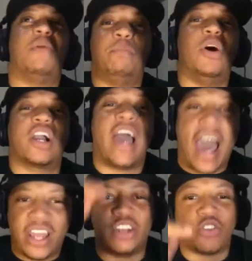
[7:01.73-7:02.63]
Booker out
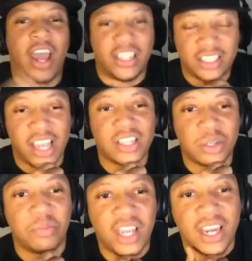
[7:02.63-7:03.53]
here trying to stick some
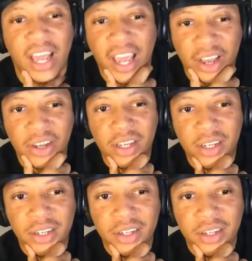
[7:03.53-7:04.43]
D now.
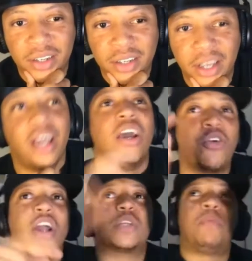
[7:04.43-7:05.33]

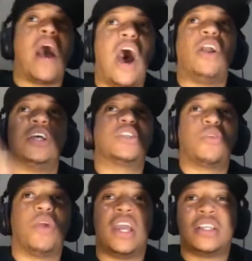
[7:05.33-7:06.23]
Chris Paul is the
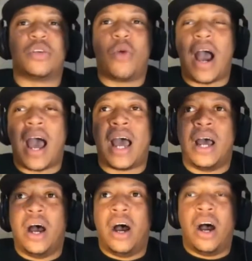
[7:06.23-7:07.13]
reason why
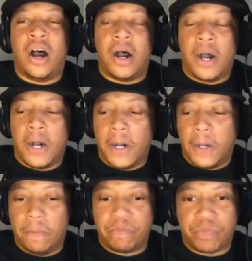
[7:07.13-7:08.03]

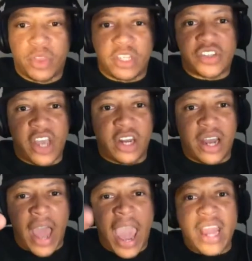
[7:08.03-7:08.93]
the center,
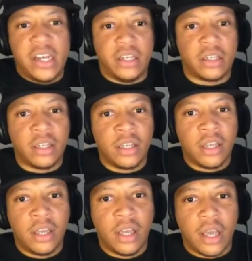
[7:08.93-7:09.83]
Aiden,
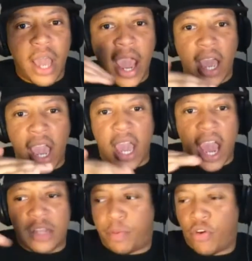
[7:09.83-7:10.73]

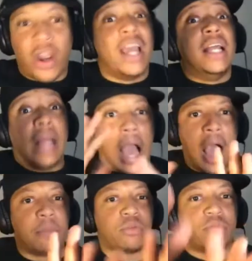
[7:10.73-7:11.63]
has progressed.
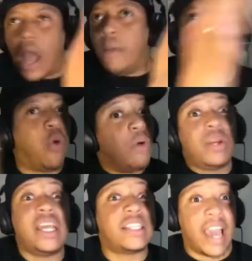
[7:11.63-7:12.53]
I'm quoting
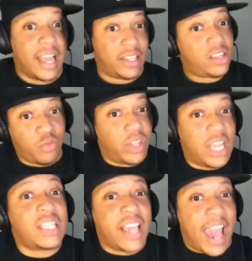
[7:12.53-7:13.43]
these guys. This is what these
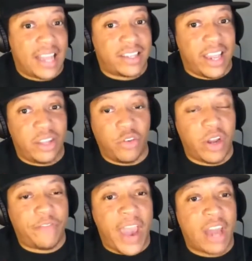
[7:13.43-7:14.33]
guys said during their
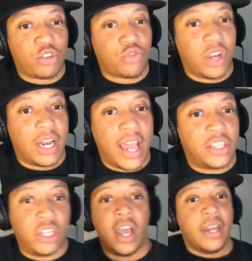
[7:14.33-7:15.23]
finals run last
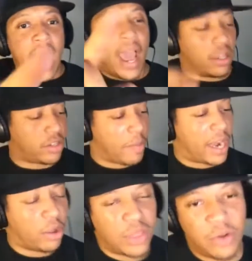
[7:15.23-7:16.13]
year. Now, somebody
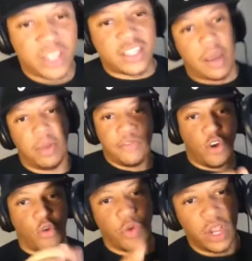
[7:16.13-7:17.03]
going to throw this at me. If you're a
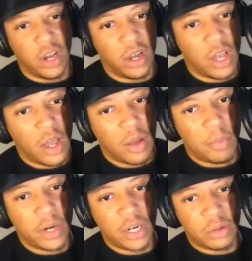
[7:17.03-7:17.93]
real
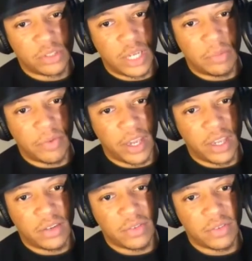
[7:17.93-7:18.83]
put it on some fan,
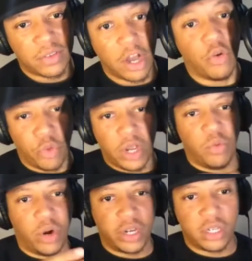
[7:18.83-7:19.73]
a real
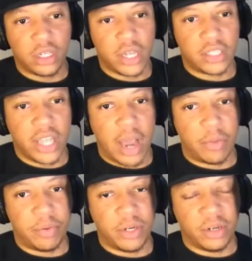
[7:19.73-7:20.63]
one that's down with
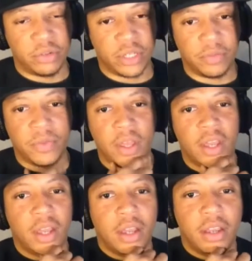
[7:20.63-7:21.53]
put it on some,
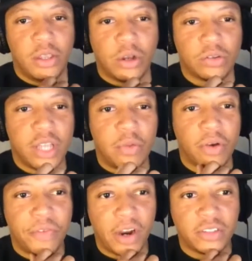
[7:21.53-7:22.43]
you're going to say, well,
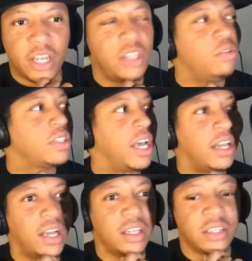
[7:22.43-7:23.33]
first, didn't you tell
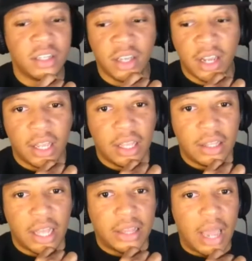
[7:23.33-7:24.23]
us
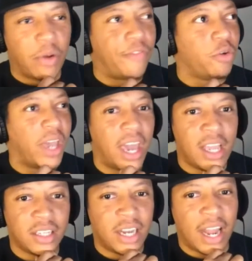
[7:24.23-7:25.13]
that they were
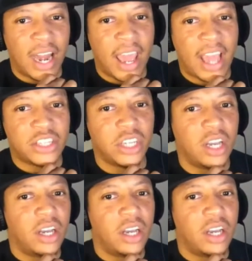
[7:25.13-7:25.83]
fugazi, that last year